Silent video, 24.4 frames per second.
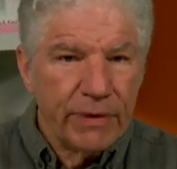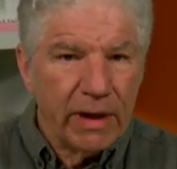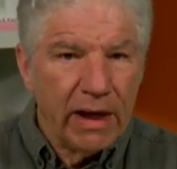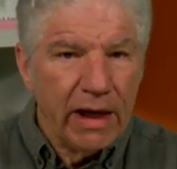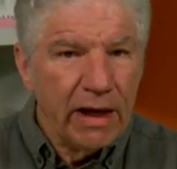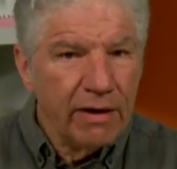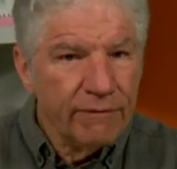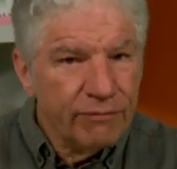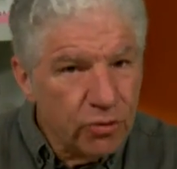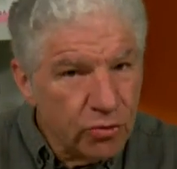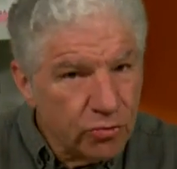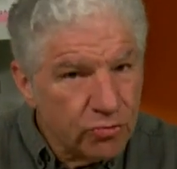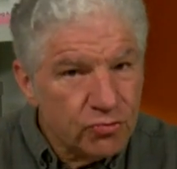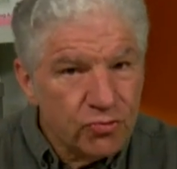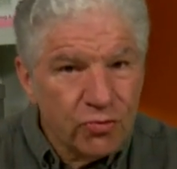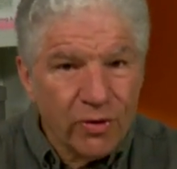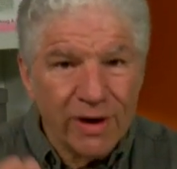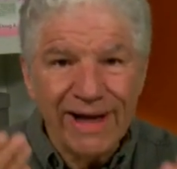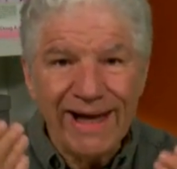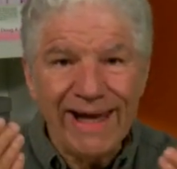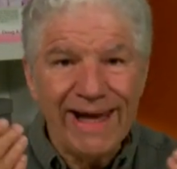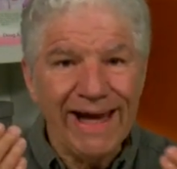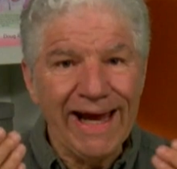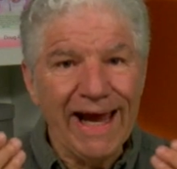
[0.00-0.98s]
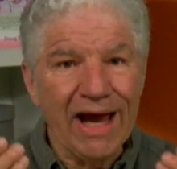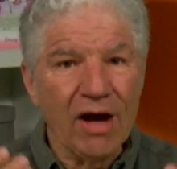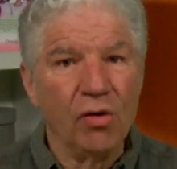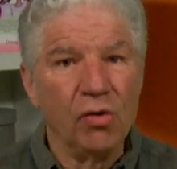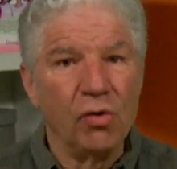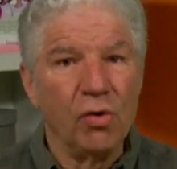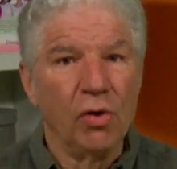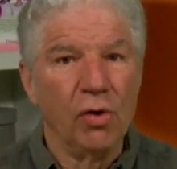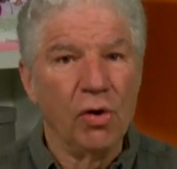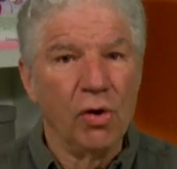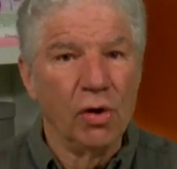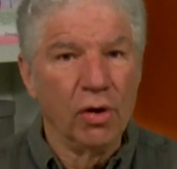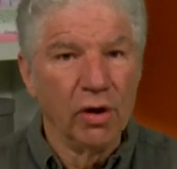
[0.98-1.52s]
If you're drinking
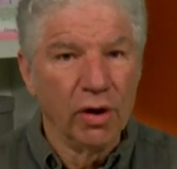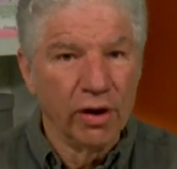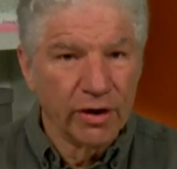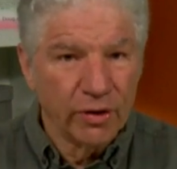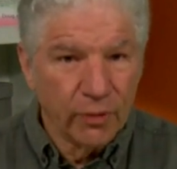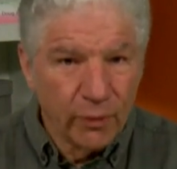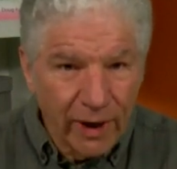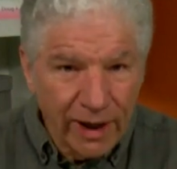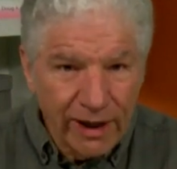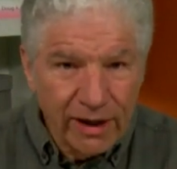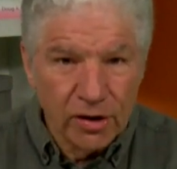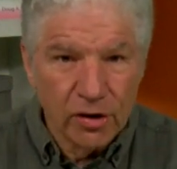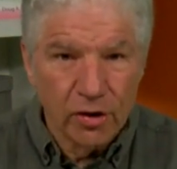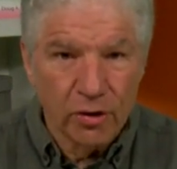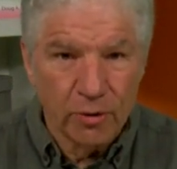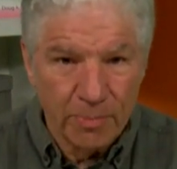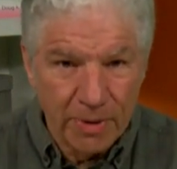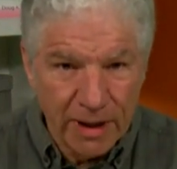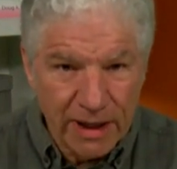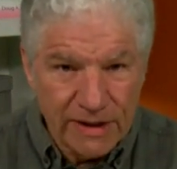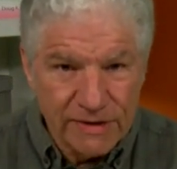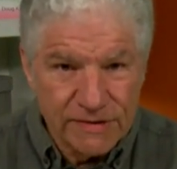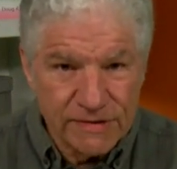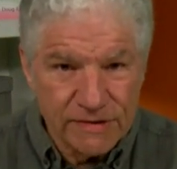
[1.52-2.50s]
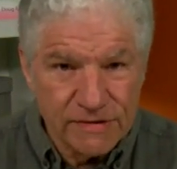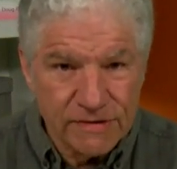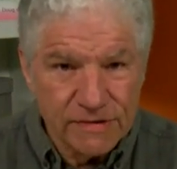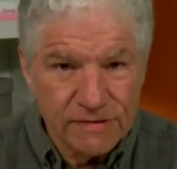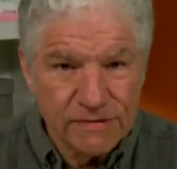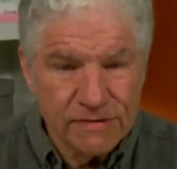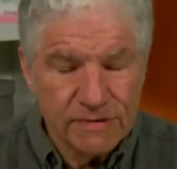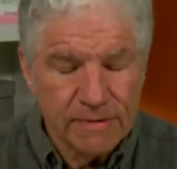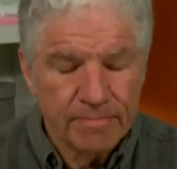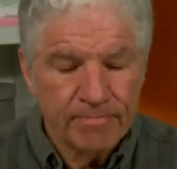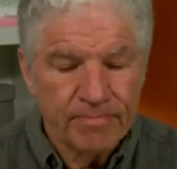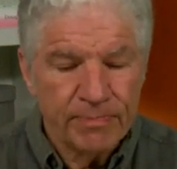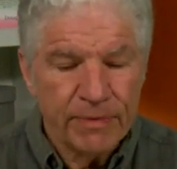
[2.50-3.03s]
alcohol on a regular basis,
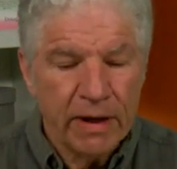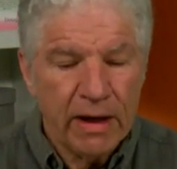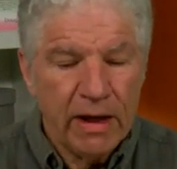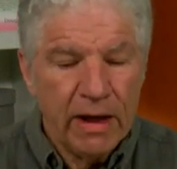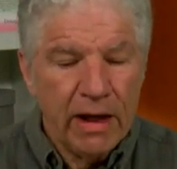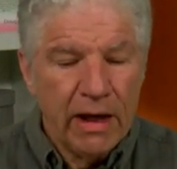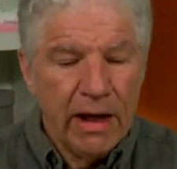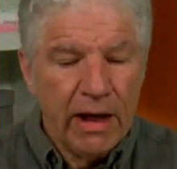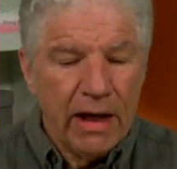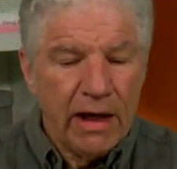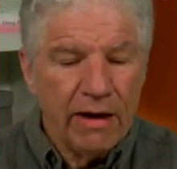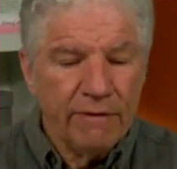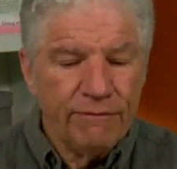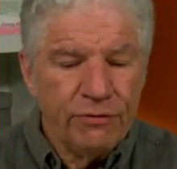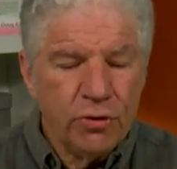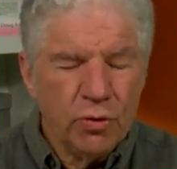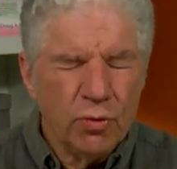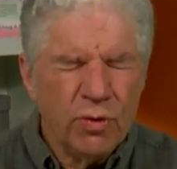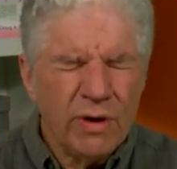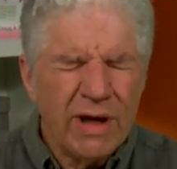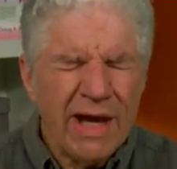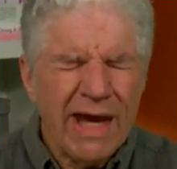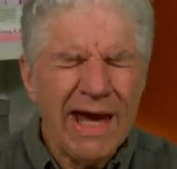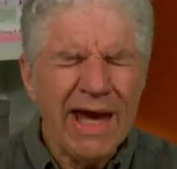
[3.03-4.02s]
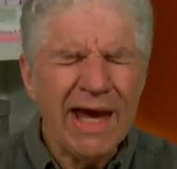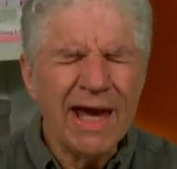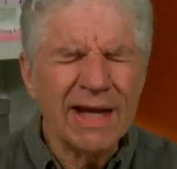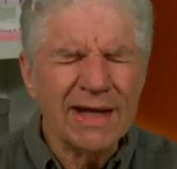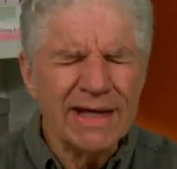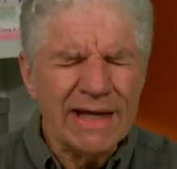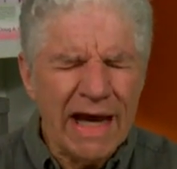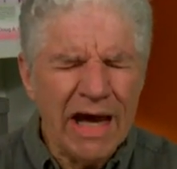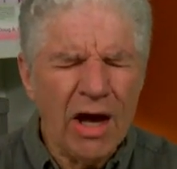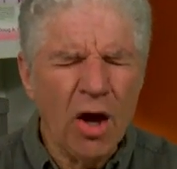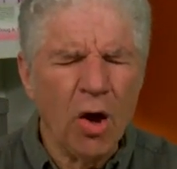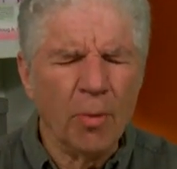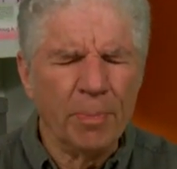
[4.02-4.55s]
if you can't
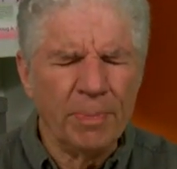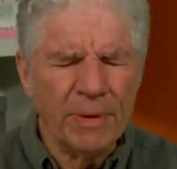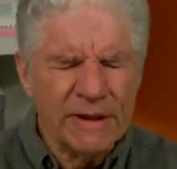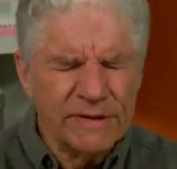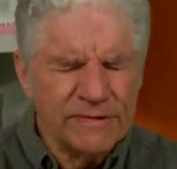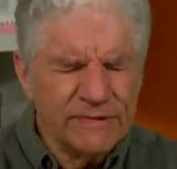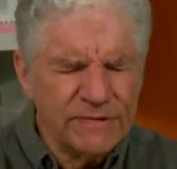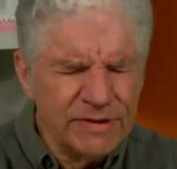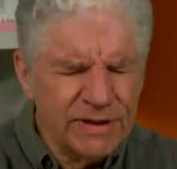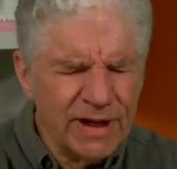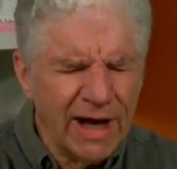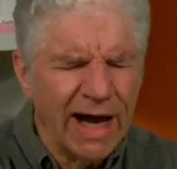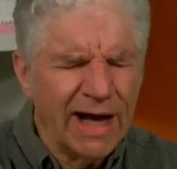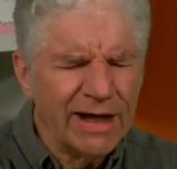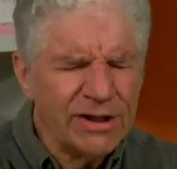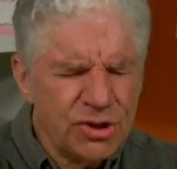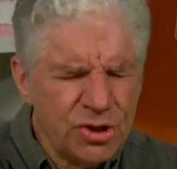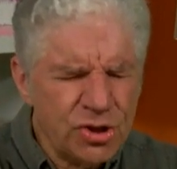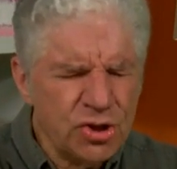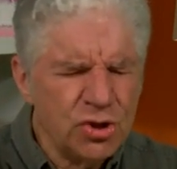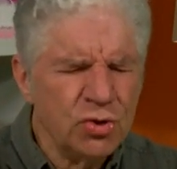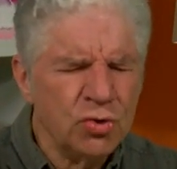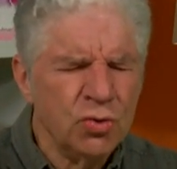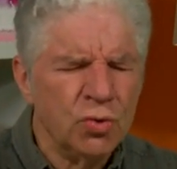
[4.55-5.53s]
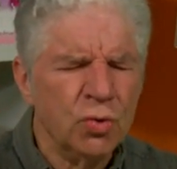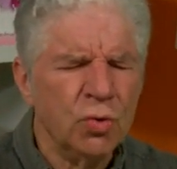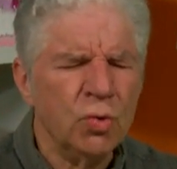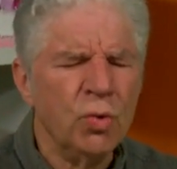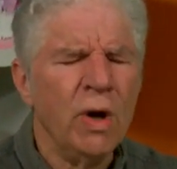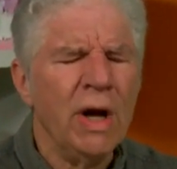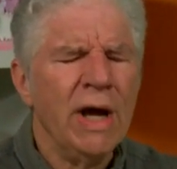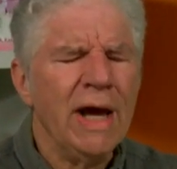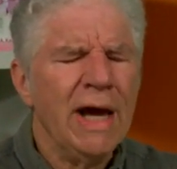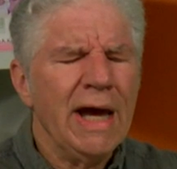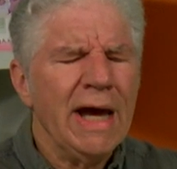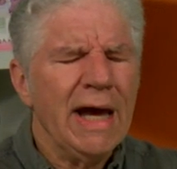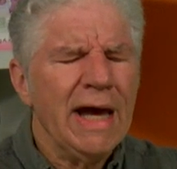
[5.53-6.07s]
help, it's not you,
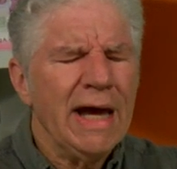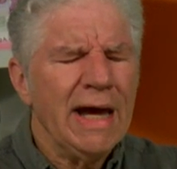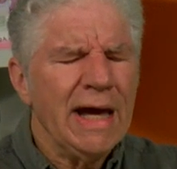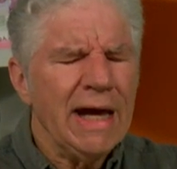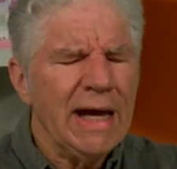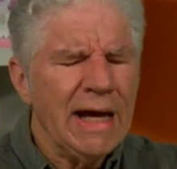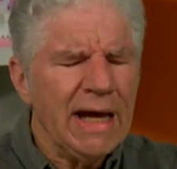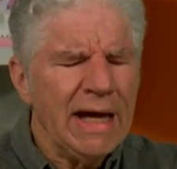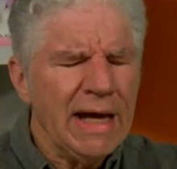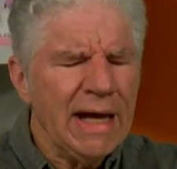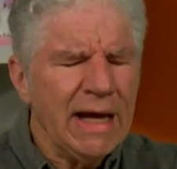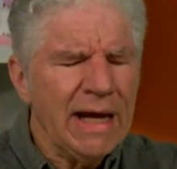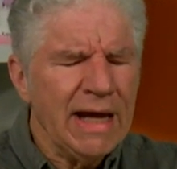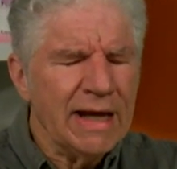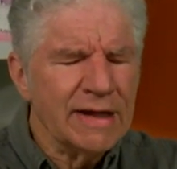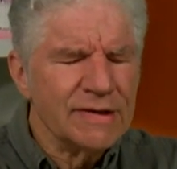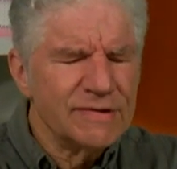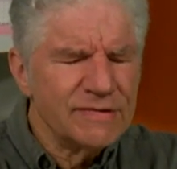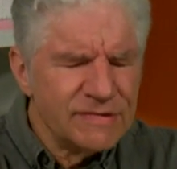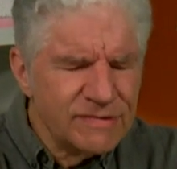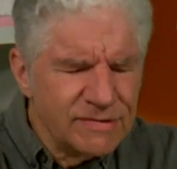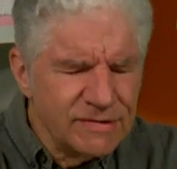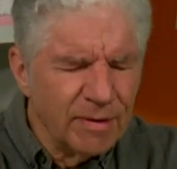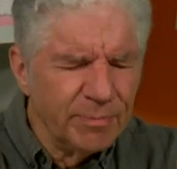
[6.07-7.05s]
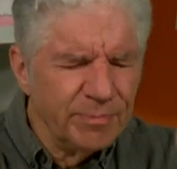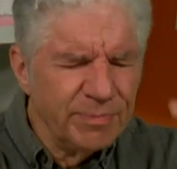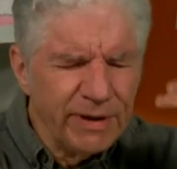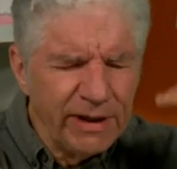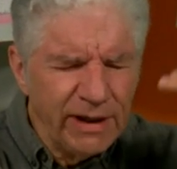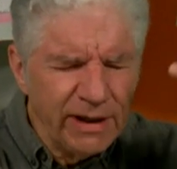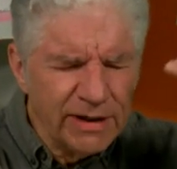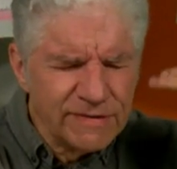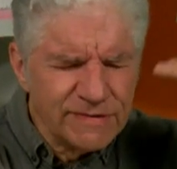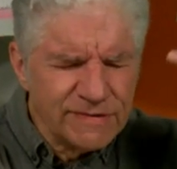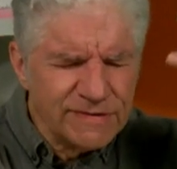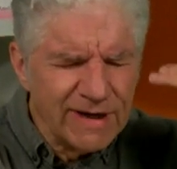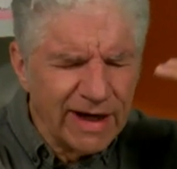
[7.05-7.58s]
it's something
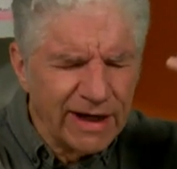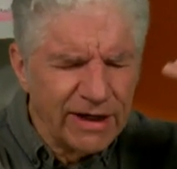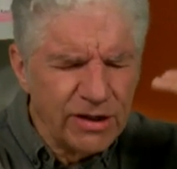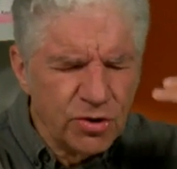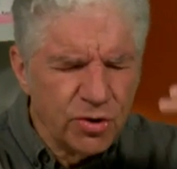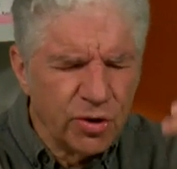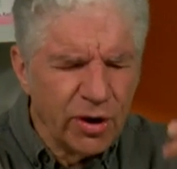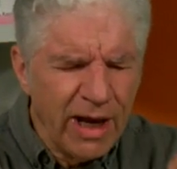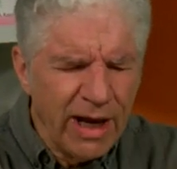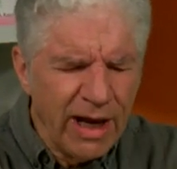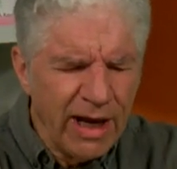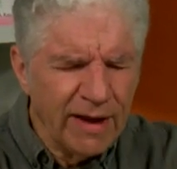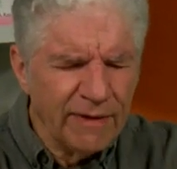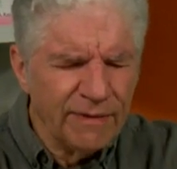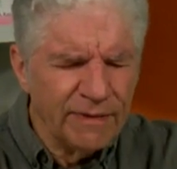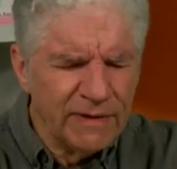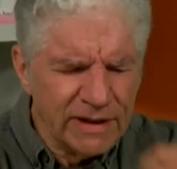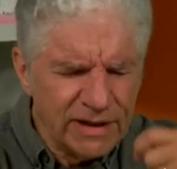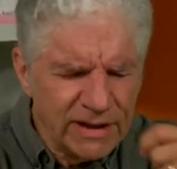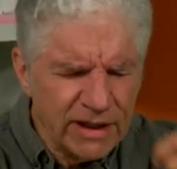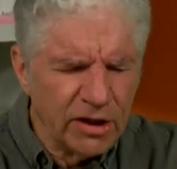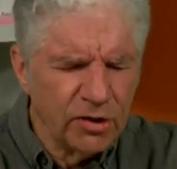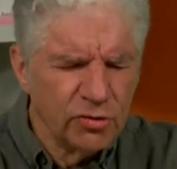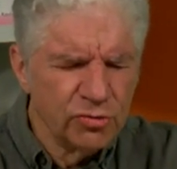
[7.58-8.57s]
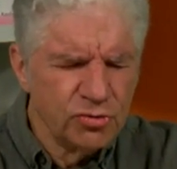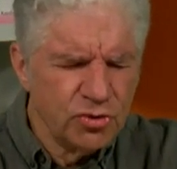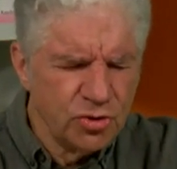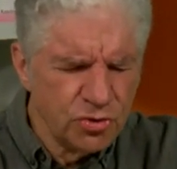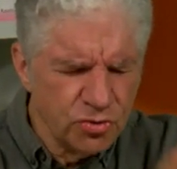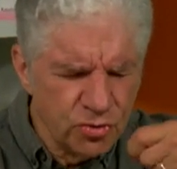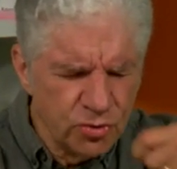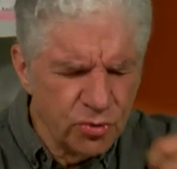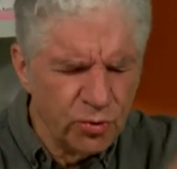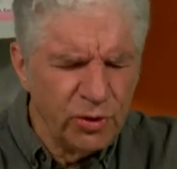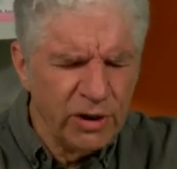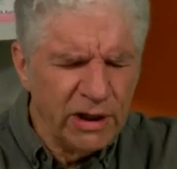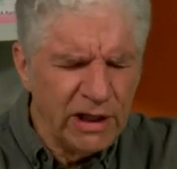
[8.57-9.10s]
inside your head that tells you
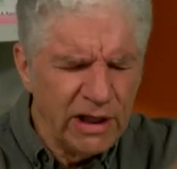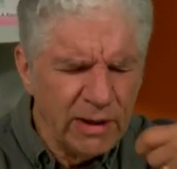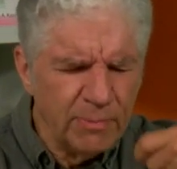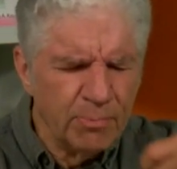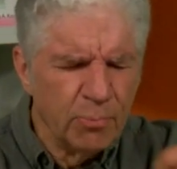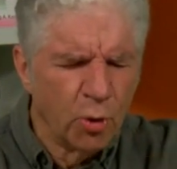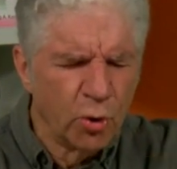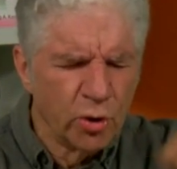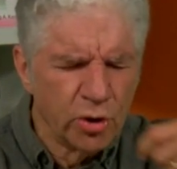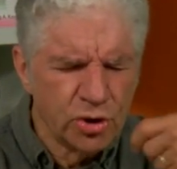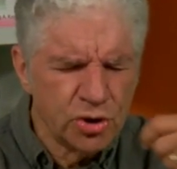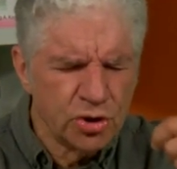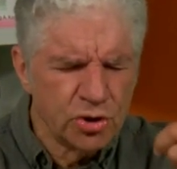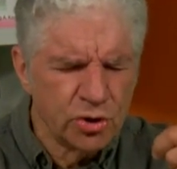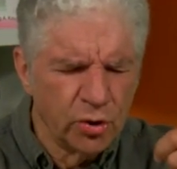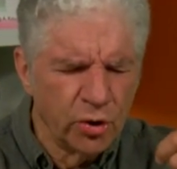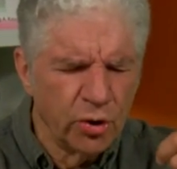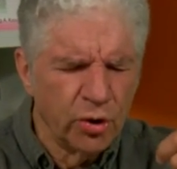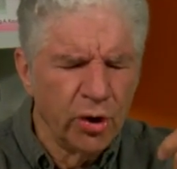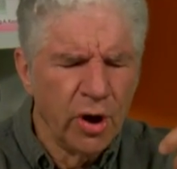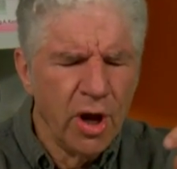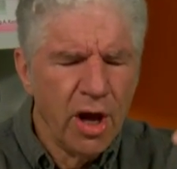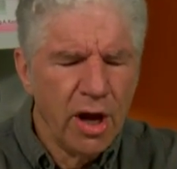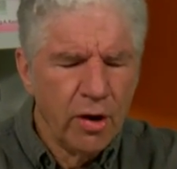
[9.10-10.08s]
you need more sugar.